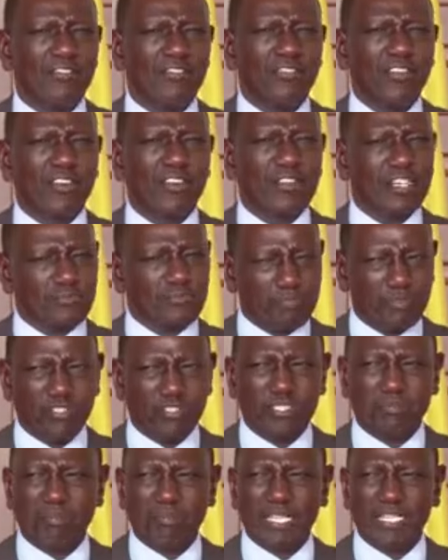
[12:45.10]

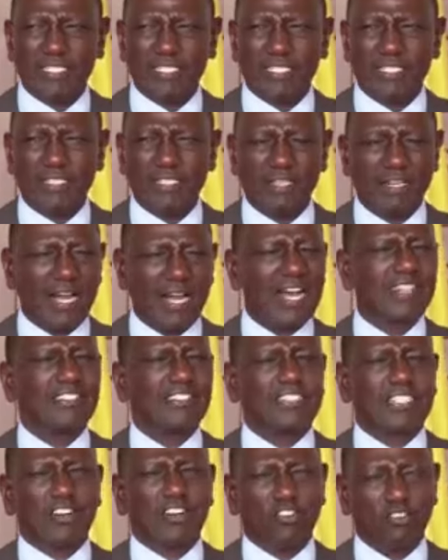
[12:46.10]
responsibility as the
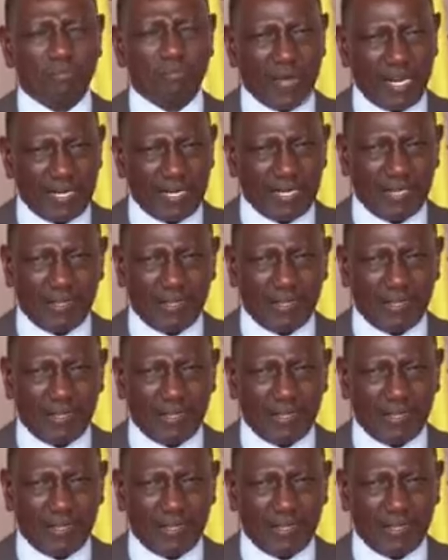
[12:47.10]
commander,